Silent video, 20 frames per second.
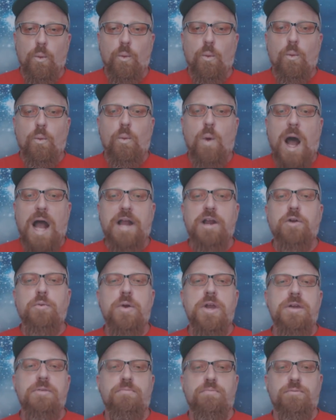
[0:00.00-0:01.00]
why
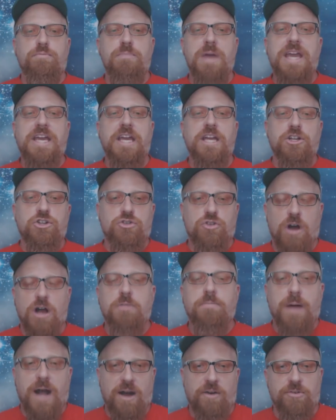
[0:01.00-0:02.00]
are we making
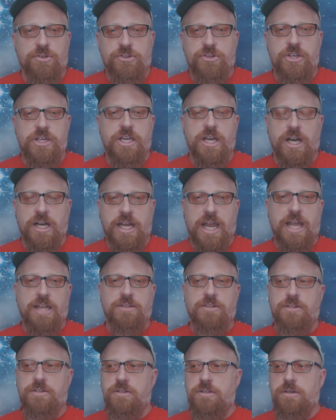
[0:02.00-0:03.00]
drug policy
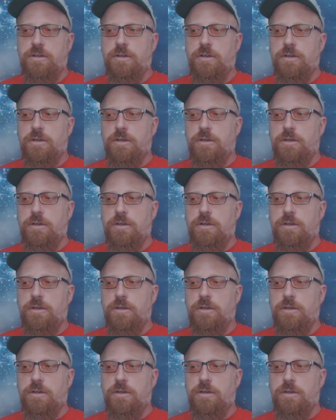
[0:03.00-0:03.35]
against